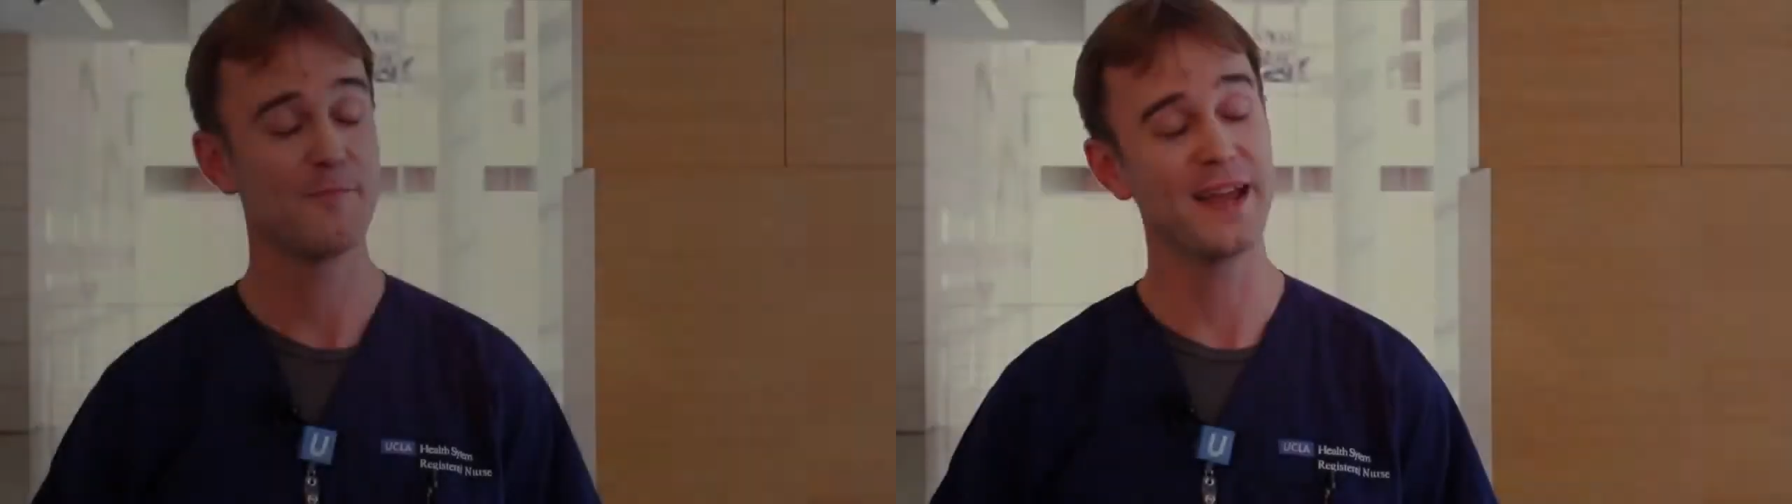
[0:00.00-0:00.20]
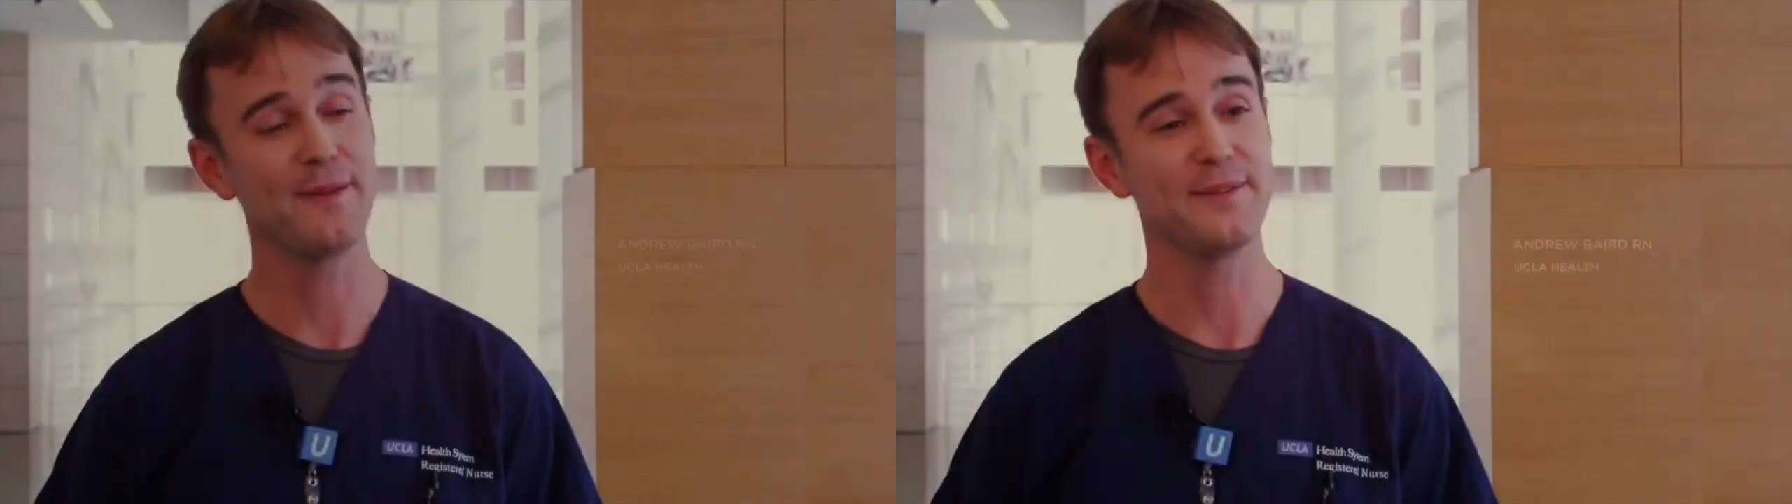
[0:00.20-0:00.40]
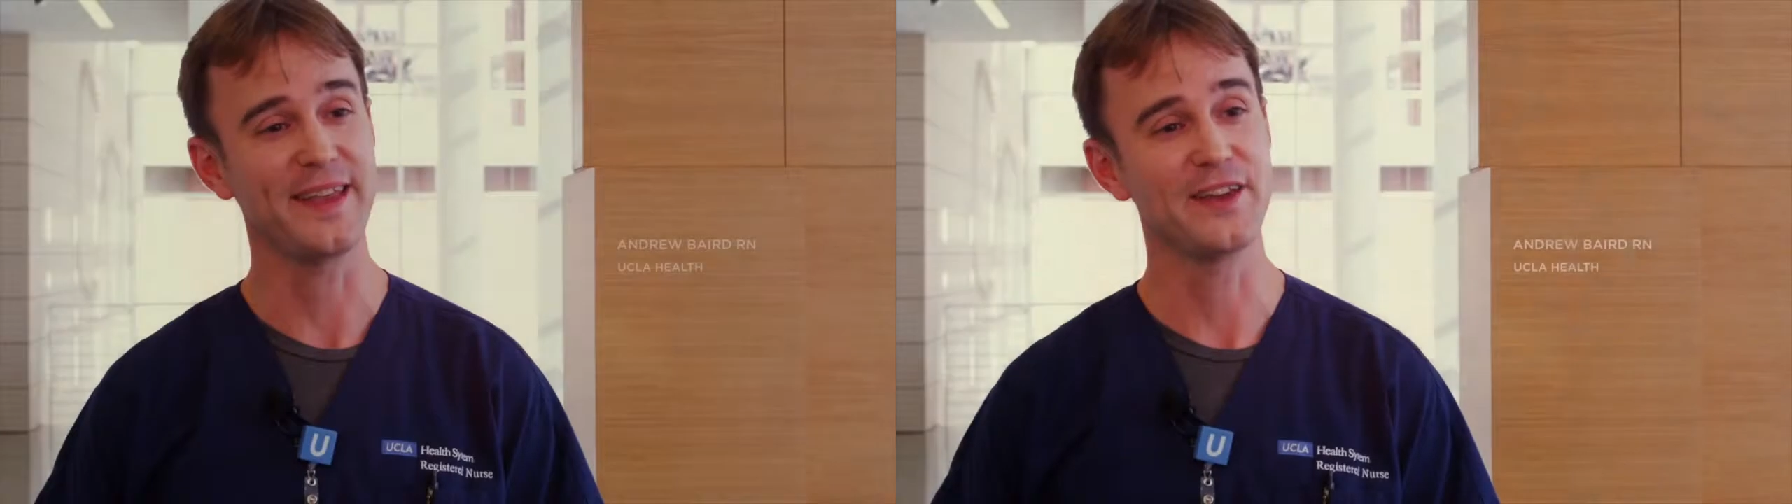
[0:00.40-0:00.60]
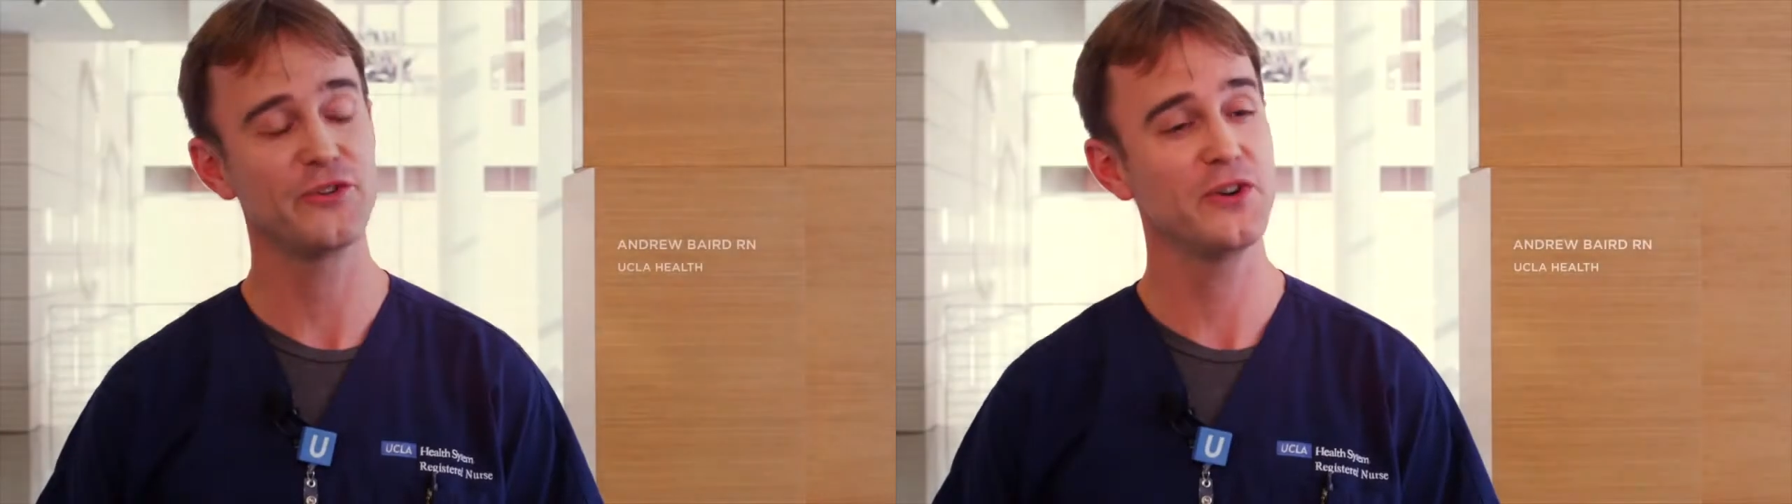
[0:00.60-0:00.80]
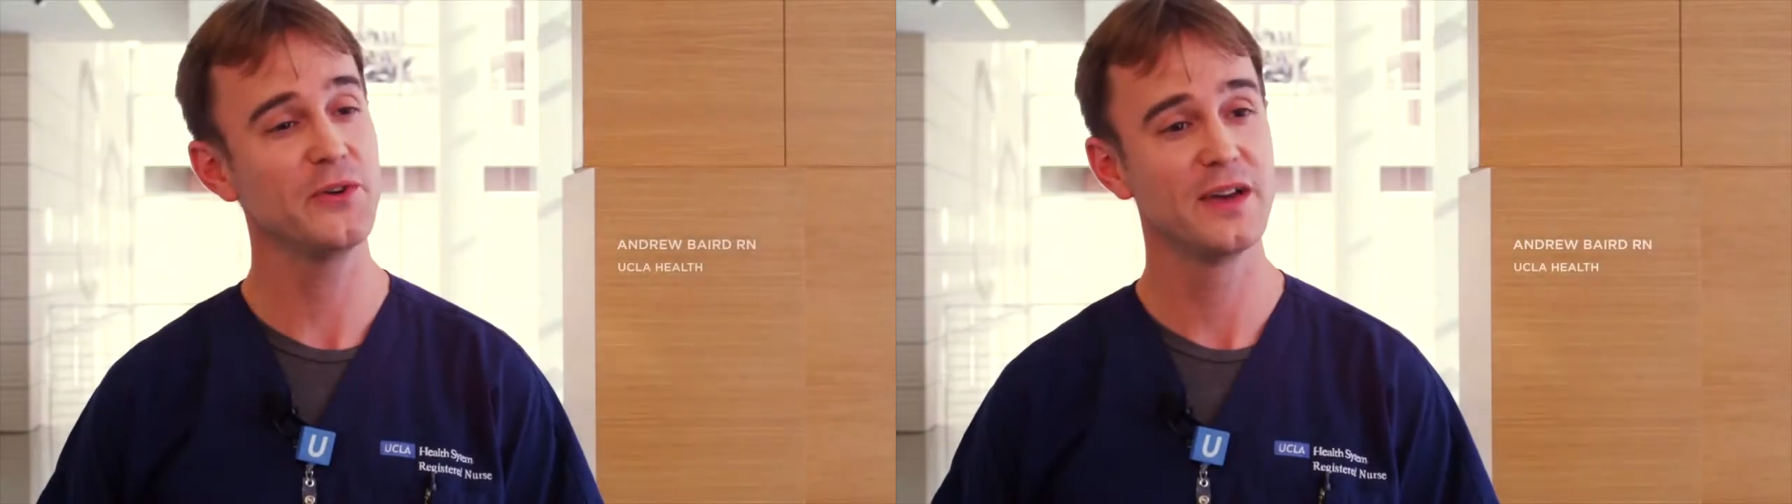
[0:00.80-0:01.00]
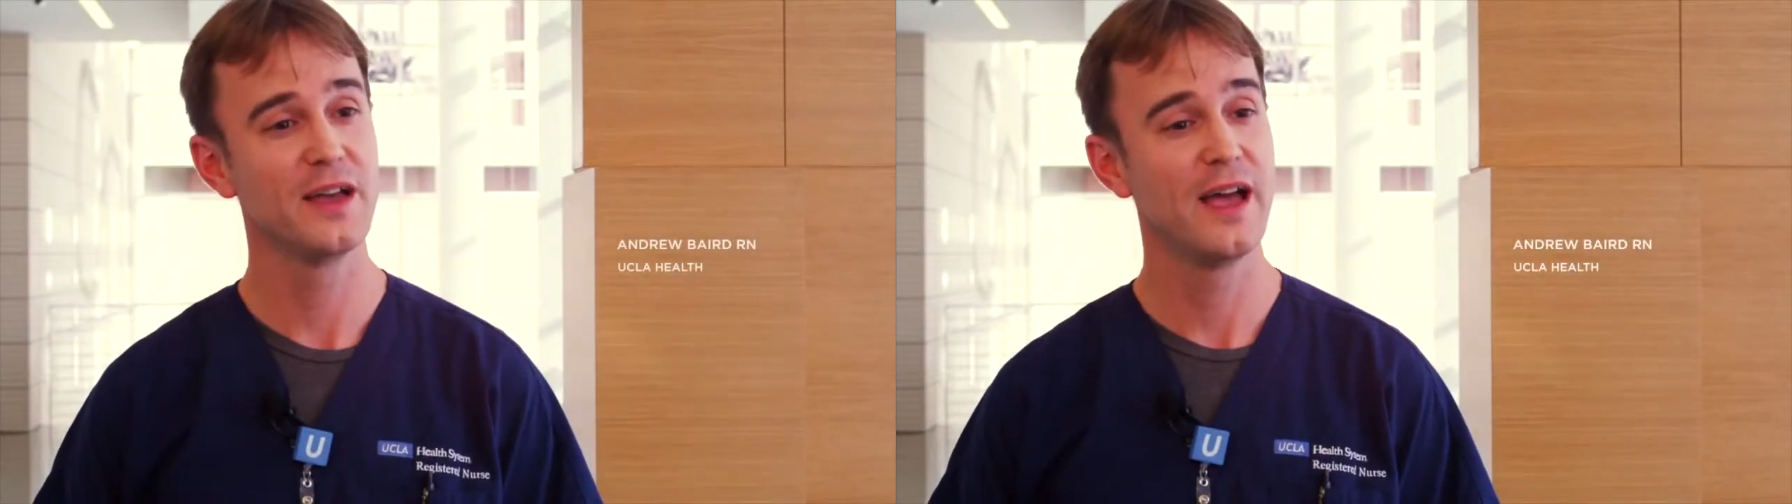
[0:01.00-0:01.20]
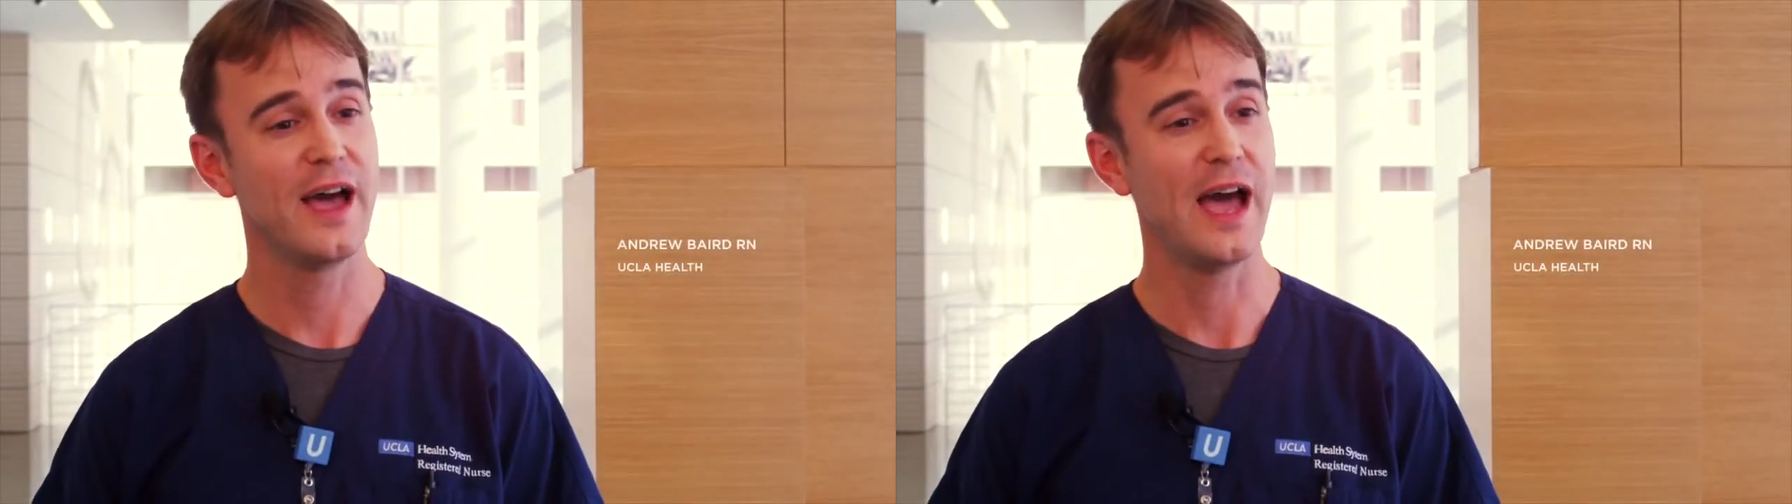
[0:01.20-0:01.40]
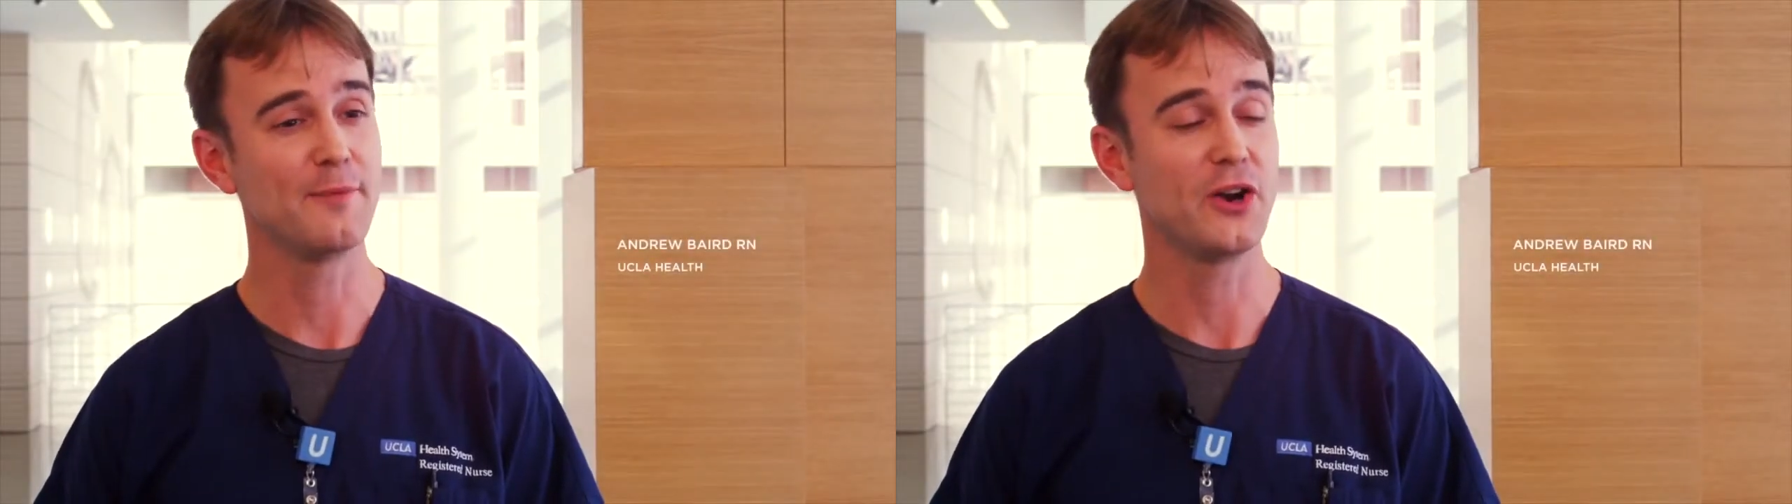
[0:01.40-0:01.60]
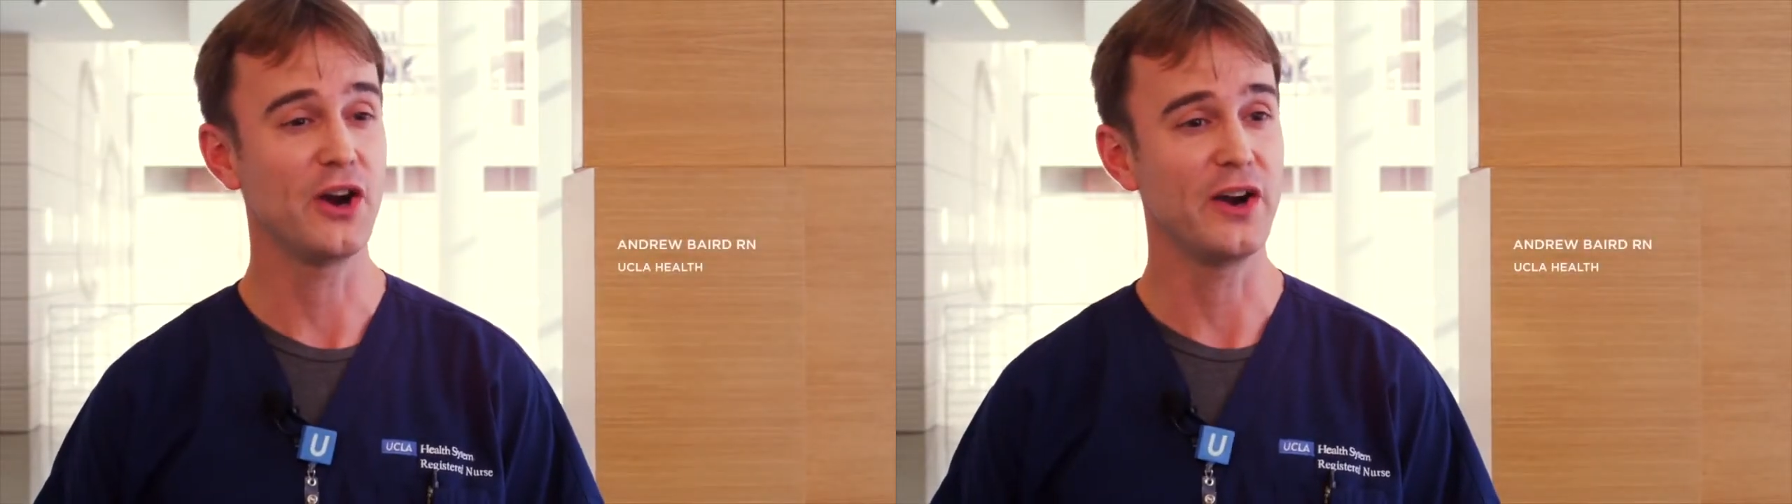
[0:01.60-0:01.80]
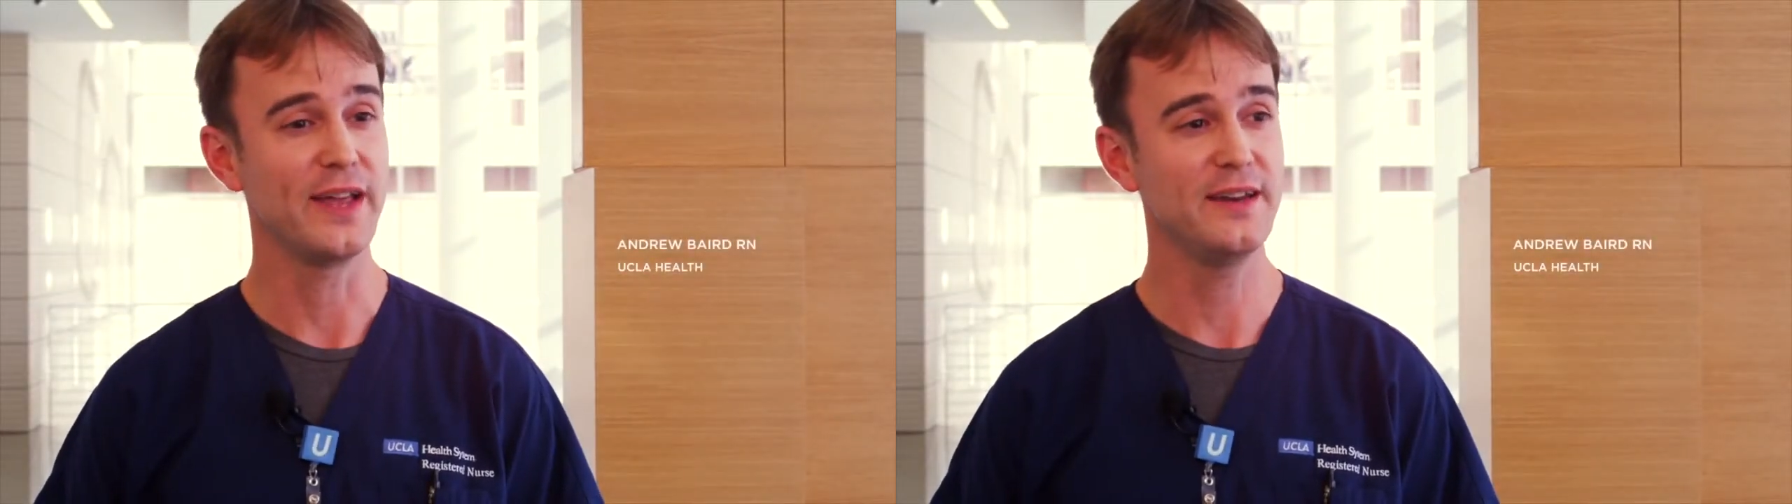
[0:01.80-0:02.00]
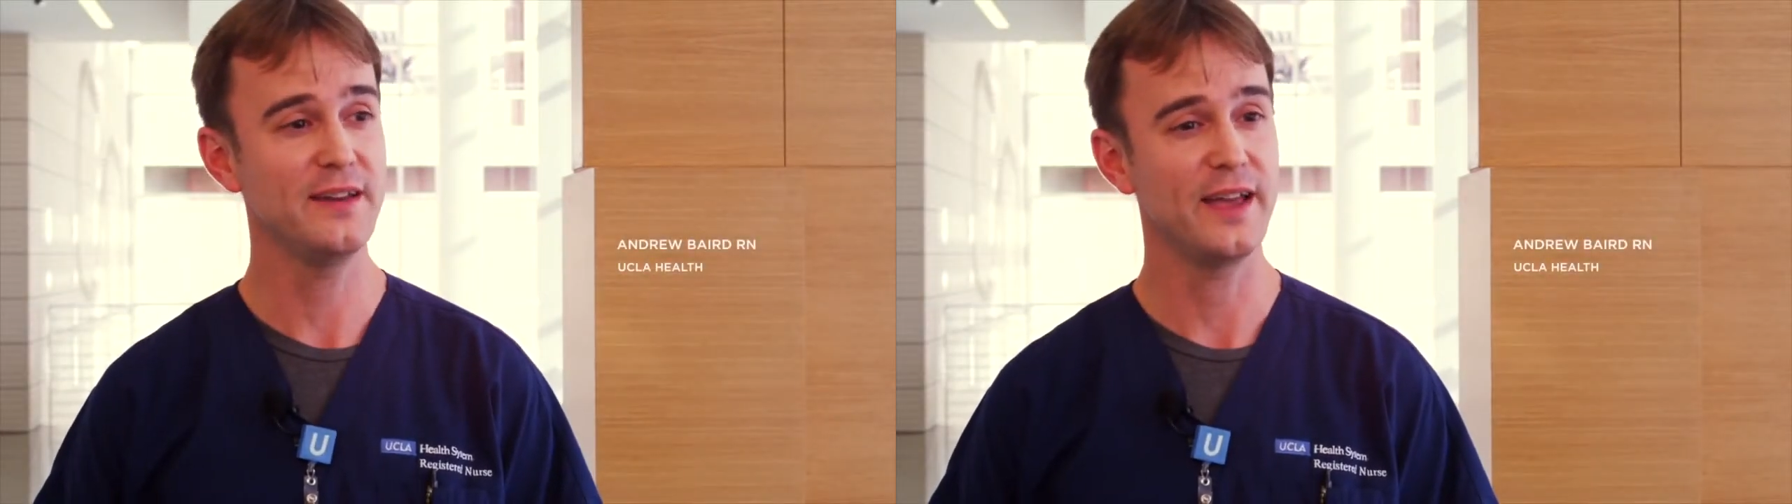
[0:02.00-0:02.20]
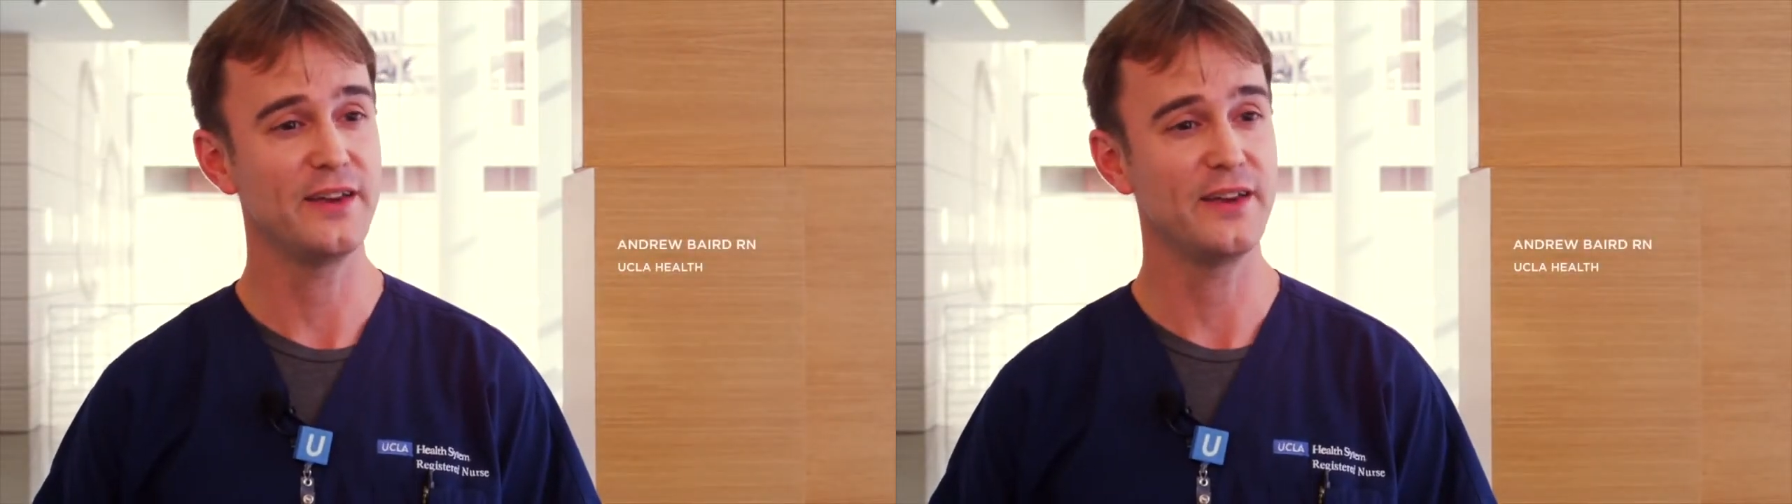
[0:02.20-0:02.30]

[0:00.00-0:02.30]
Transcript: My name is Andrew. I'm an RN